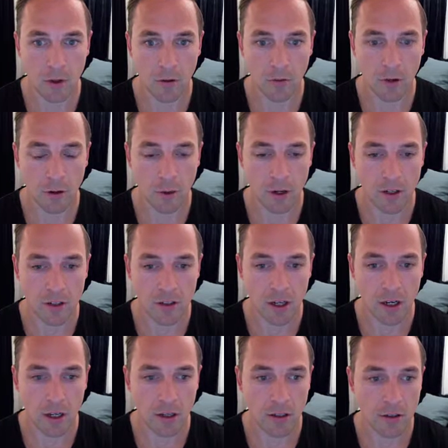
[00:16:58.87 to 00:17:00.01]
configuration
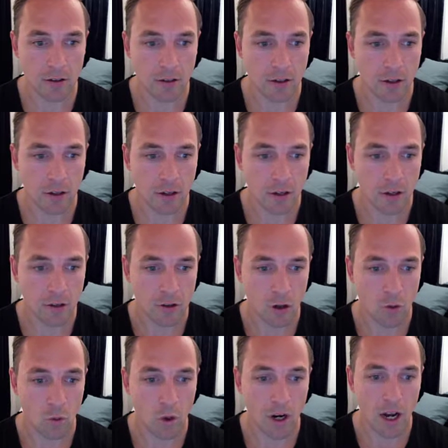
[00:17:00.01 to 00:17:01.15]
settings. So
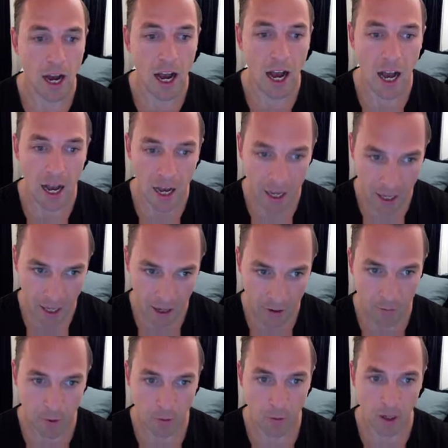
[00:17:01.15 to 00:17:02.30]
what I
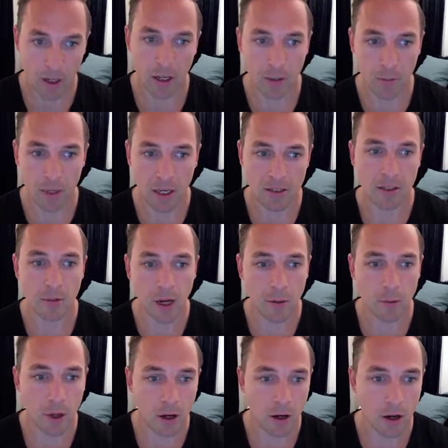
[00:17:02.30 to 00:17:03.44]
have been writing and basing my
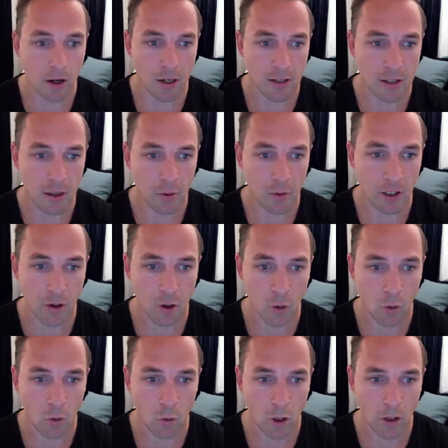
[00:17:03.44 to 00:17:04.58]
blog is that we
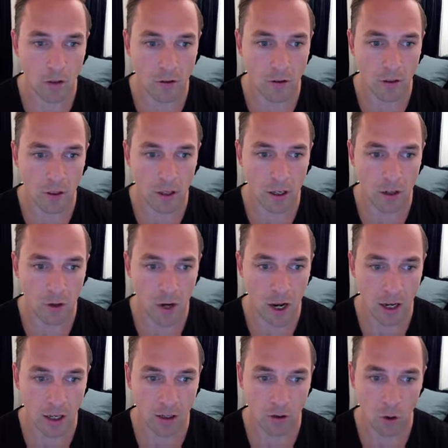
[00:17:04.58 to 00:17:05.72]
don't want the
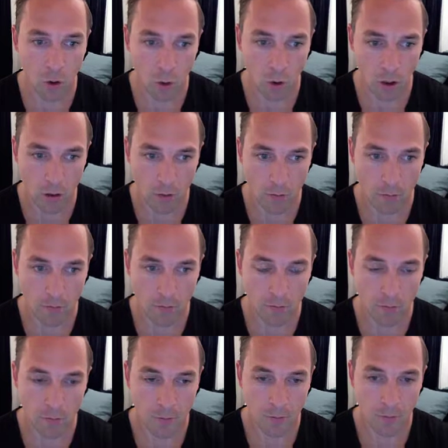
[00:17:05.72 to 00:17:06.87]
tracking token.
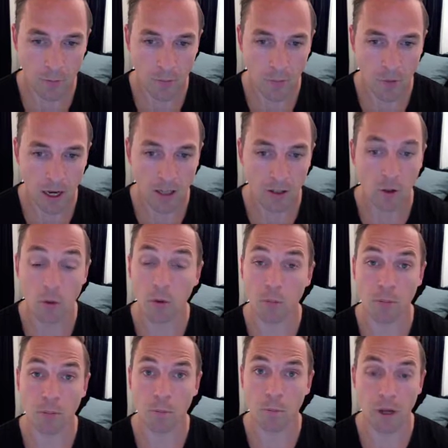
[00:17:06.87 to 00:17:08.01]
I don't
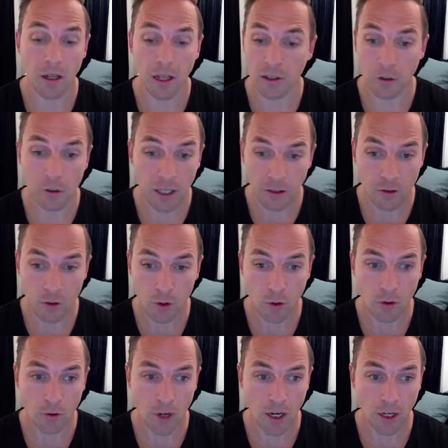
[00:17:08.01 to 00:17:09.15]
like the
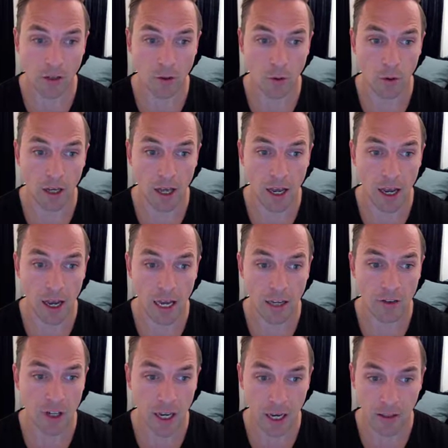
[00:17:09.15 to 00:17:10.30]
tracking token. I
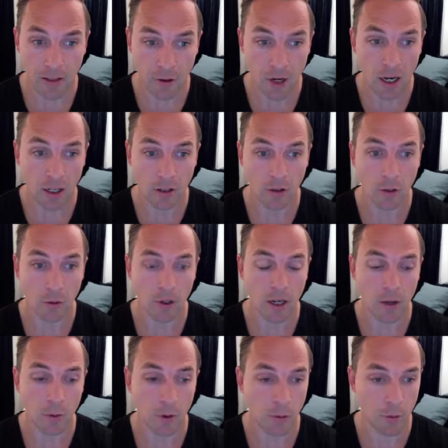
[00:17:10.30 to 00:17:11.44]
actually hate the tracking token.
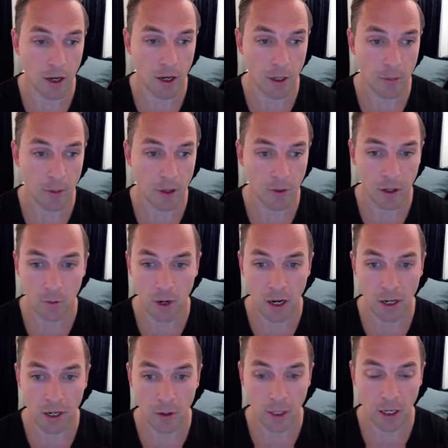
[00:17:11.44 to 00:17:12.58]
I've been writing about that, why
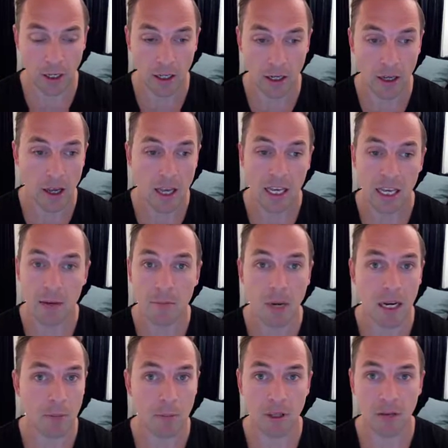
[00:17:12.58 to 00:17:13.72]
I don't like it. It
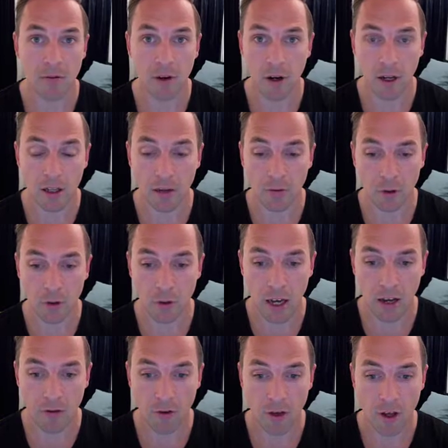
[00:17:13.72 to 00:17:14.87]
might be very clever to
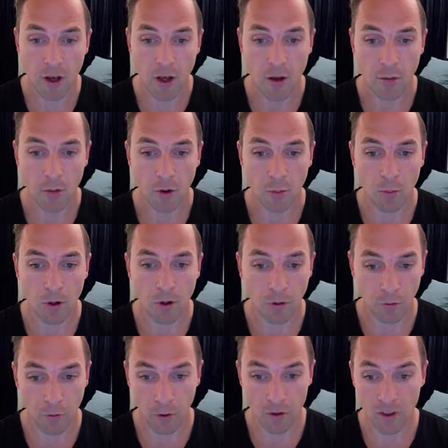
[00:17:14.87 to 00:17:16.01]
have, but
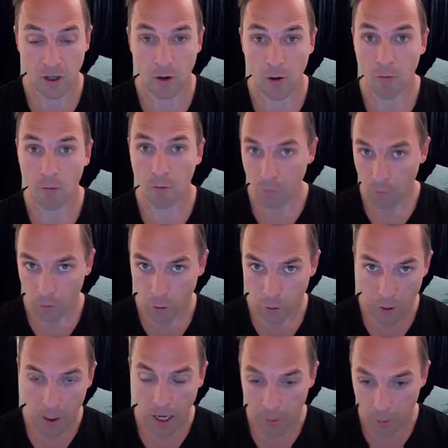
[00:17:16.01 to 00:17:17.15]
for CRM to
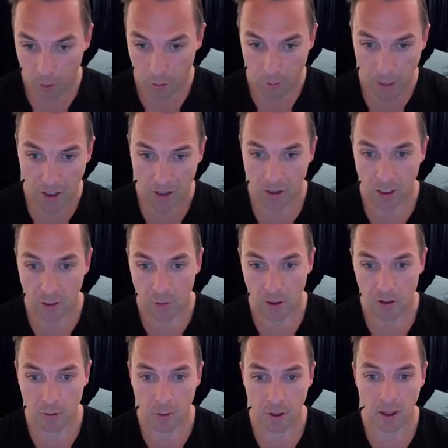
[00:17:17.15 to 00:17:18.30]
be able to match
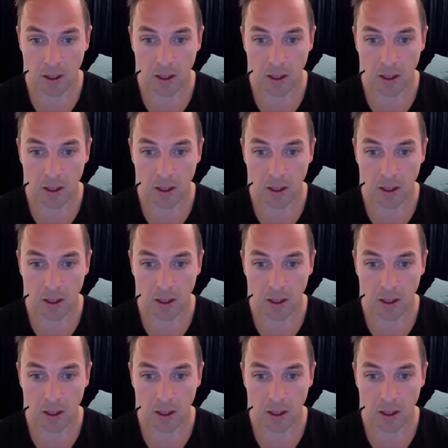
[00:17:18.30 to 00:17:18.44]
emails, but